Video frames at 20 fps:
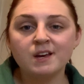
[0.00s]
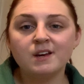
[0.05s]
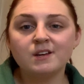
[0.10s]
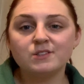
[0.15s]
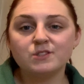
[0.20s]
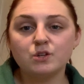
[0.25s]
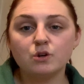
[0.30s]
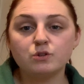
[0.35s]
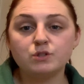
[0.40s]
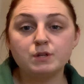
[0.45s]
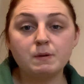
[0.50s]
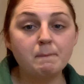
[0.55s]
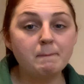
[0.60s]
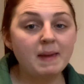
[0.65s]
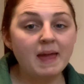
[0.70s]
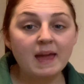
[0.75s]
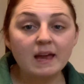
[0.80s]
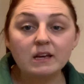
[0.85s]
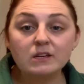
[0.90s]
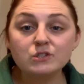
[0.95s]
so to
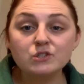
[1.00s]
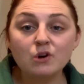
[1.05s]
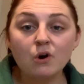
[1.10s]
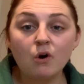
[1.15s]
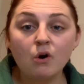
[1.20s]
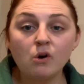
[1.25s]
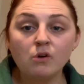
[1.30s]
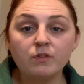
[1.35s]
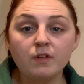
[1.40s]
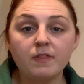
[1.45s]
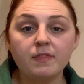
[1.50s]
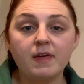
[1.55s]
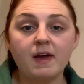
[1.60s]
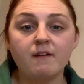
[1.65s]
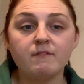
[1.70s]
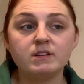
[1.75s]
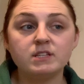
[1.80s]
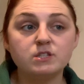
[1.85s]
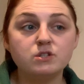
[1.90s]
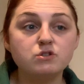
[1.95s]
make sure that
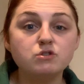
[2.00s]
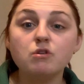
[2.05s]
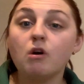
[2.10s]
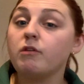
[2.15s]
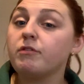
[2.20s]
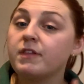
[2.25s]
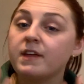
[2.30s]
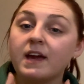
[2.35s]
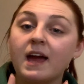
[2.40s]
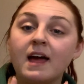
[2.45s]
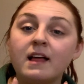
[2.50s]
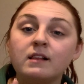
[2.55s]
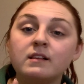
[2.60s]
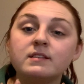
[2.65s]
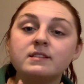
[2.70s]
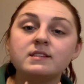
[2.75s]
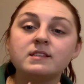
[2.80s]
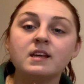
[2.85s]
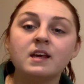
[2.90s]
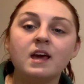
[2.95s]
there is nothing
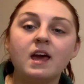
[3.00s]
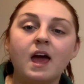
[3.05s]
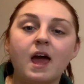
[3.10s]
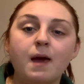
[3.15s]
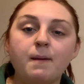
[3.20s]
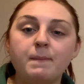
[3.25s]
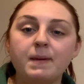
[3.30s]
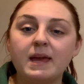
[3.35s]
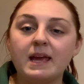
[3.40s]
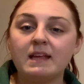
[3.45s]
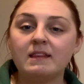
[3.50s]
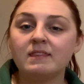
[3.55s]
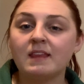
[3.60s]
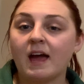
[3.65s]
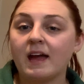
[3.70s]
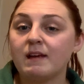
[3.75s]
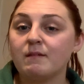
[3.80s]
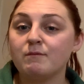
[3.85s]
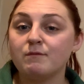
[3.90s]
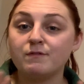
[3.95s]
else in
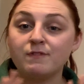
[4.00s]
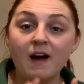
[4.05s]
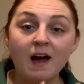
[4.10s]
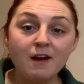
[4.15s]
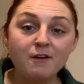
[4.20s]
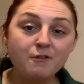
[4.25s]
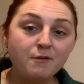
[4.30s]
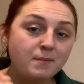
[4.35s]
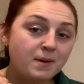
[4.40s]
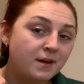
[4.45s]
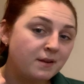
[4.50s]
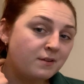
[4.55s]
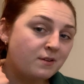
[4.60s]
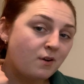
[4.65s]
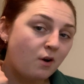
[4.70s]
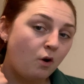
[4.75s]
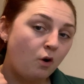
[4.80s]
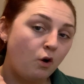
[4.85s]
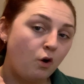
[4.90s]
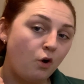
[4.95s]
that environment
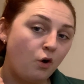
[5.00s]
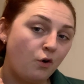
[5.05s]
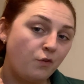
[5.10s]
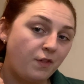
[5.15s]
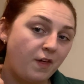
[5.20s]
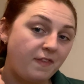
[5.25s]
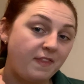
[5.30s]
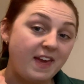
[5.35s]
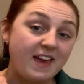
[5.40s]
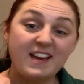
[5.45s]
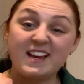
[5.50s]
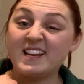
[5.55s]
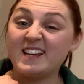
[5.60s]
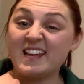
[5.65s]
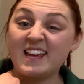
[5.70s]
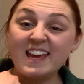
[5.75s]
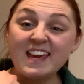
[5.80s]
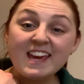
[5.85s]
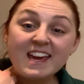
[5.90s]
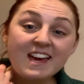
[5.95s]
or that they can
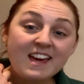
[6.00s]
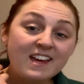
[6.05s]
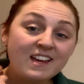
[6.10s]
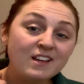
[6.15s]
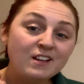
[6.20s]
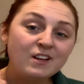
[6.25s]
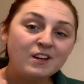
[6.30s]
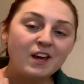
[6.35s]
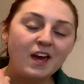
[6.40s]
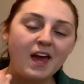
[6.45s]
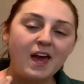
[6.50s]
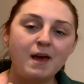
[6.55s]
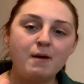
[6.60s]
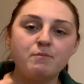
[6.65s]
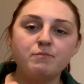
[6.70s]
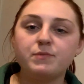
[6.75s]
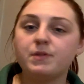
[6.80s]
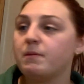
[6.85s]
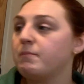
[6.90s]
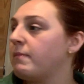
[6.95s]
hear
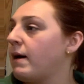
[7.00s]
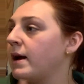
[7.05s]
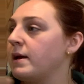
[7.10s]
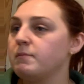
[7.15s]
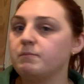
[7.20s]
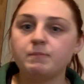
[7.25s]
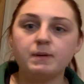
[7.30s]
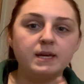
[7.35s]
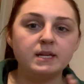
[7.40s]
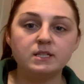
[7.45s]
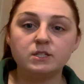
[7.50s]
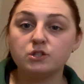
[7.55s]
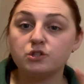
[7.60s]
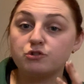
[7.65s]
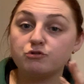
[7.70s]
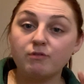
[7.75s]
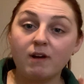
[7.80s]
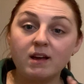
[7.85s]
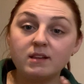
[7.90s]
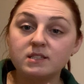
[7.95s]
that might be
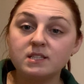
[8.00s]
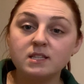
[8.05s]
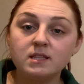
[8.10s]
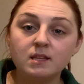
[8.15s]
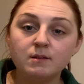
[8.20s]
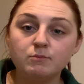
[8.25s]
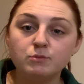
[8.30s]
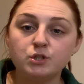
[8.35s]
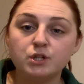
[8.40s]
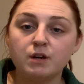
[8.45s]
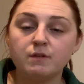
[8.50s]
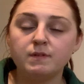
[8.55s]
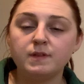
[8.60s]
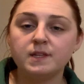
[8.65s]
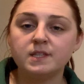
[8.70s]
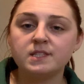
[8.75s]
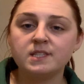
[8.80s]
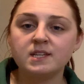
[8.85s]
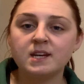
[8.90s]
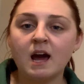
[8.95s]
distracting them during the
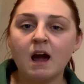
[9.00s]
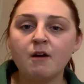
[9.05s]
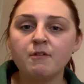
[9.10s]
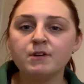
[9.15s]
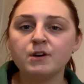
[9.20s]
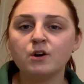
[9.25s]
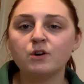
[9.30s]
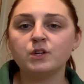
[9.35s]
scenario.